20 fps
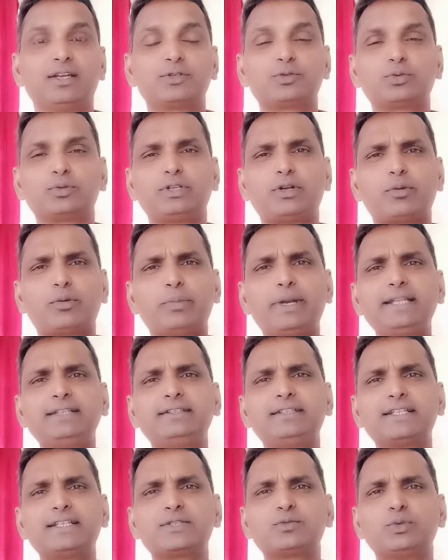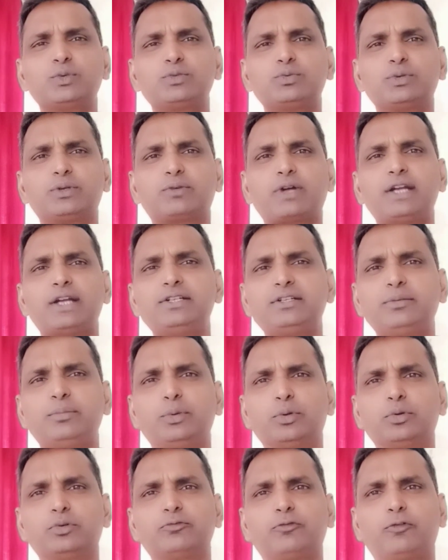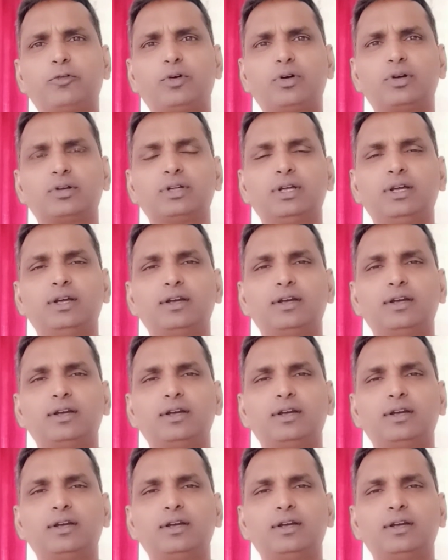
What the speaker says: So there are many things which would contribute for